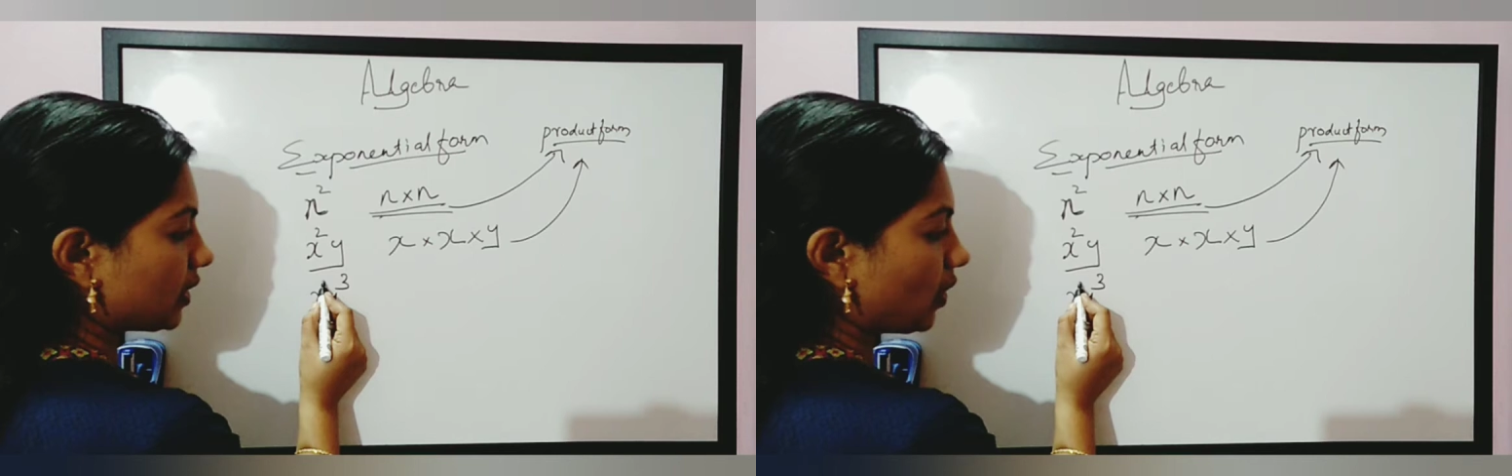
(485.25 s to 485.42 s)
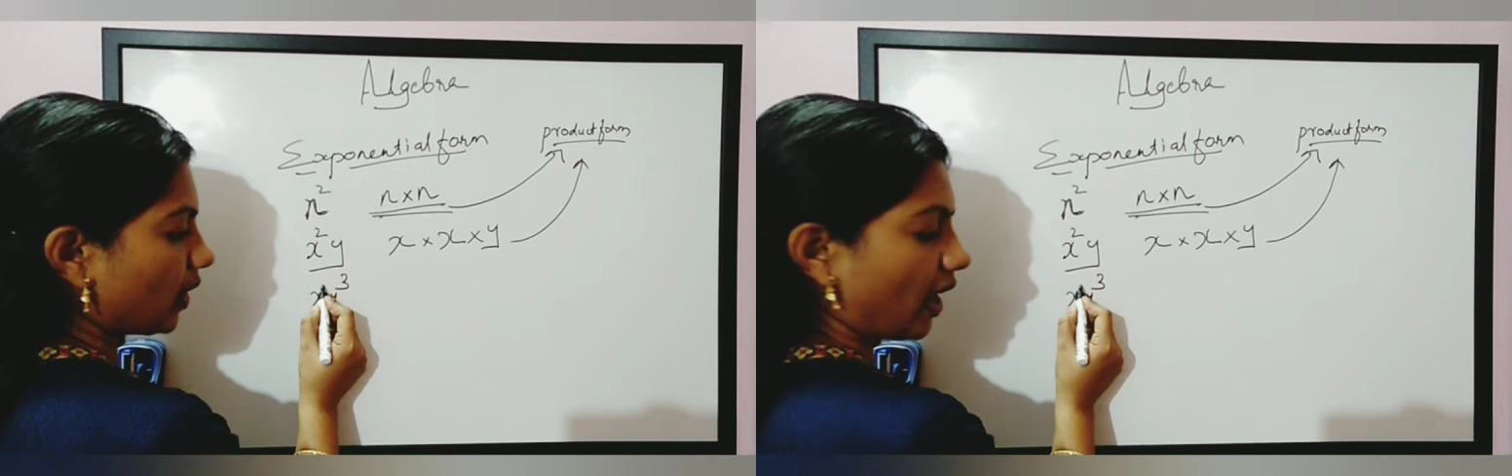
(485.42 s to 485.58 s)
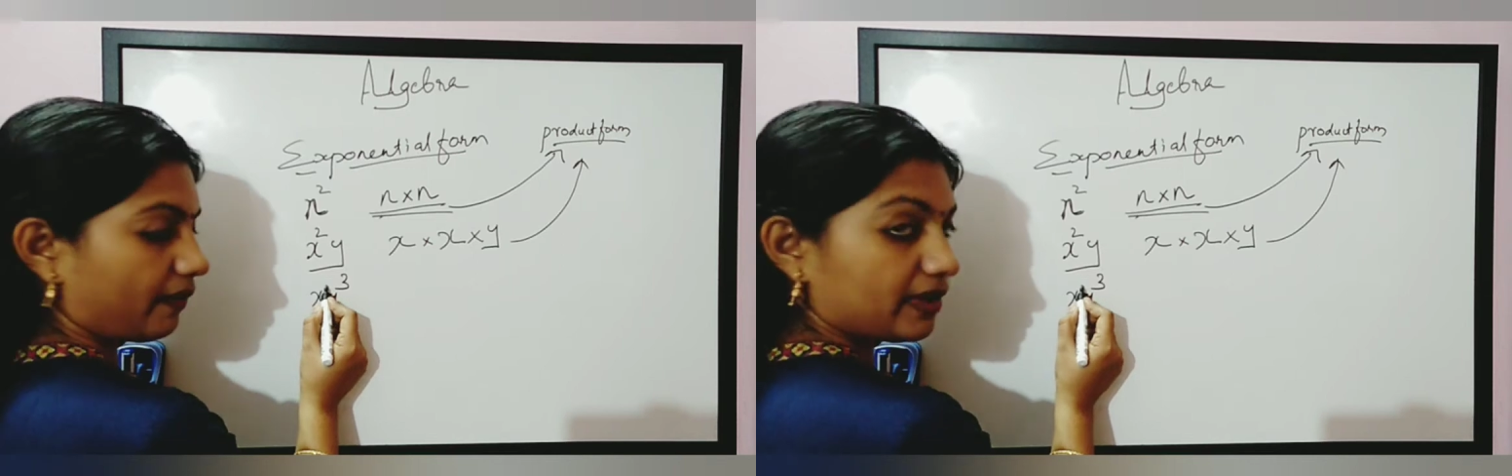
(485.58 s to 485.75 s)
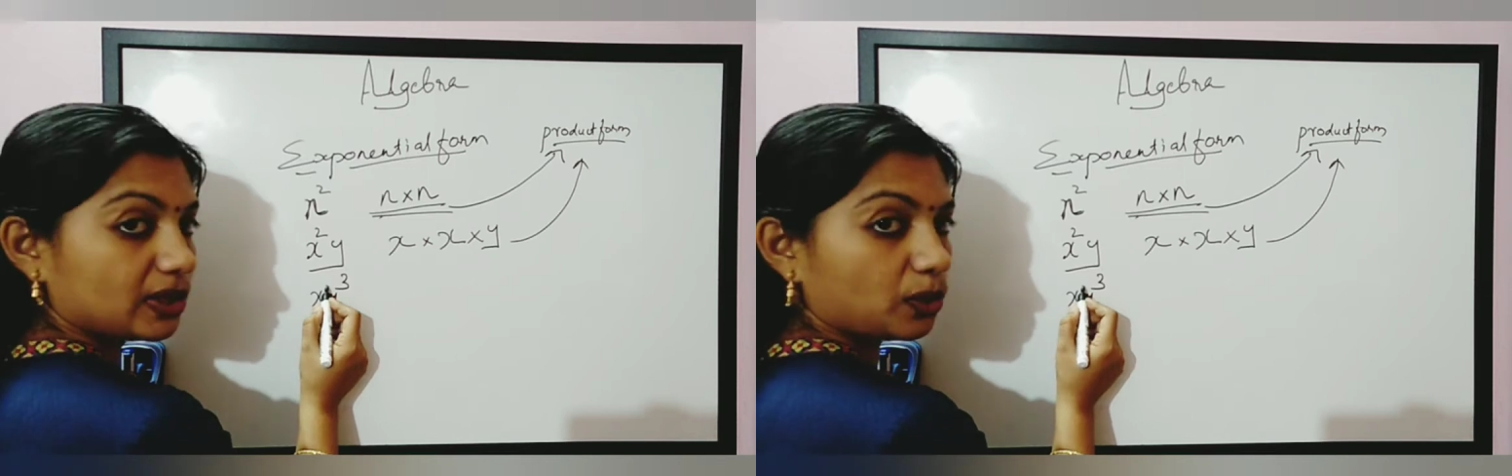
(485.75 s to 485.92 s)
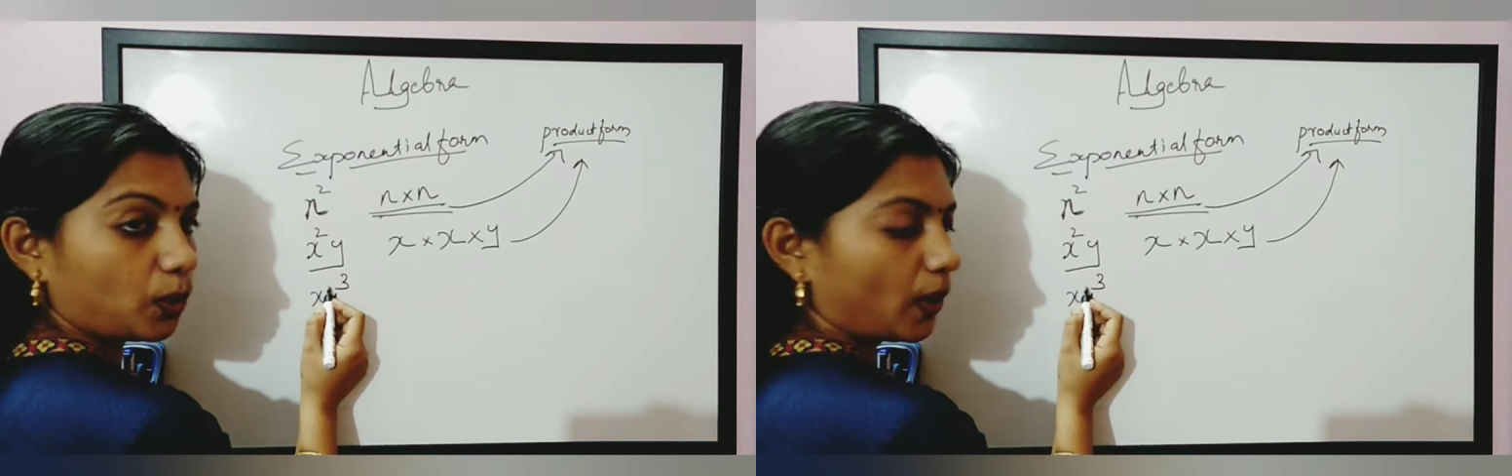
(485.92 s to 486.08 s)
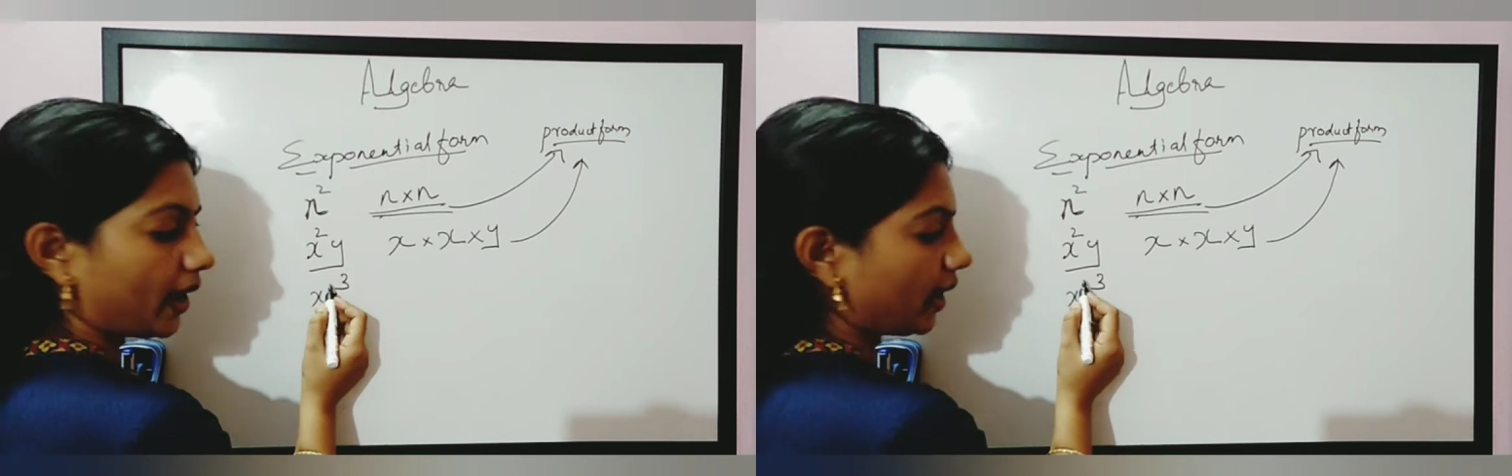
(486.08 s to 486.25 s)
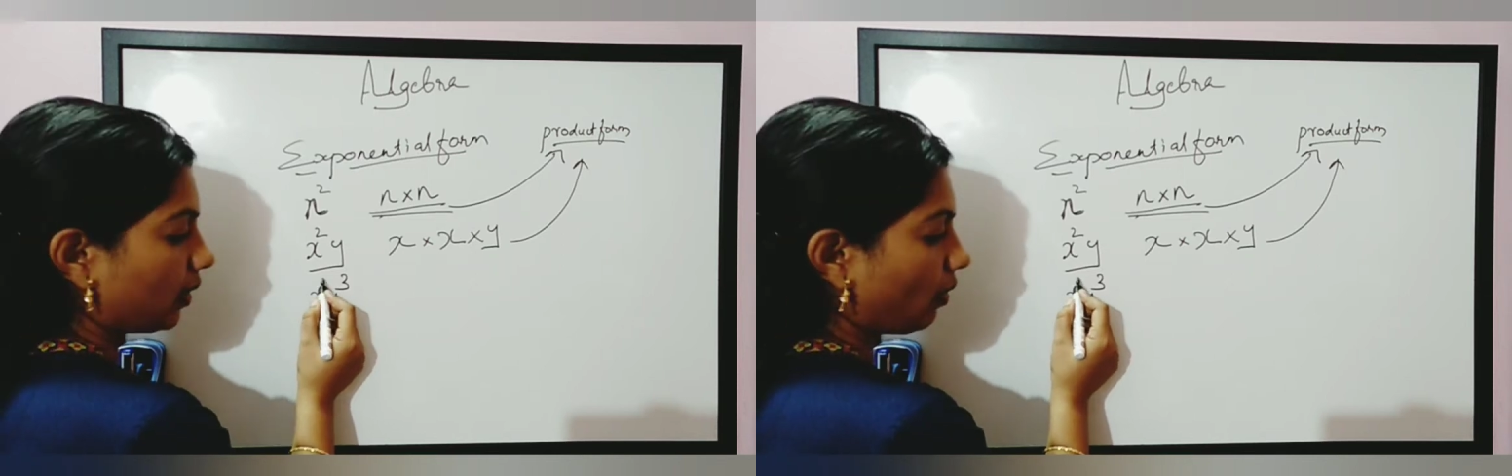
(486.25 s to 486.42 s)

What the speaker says: not have a square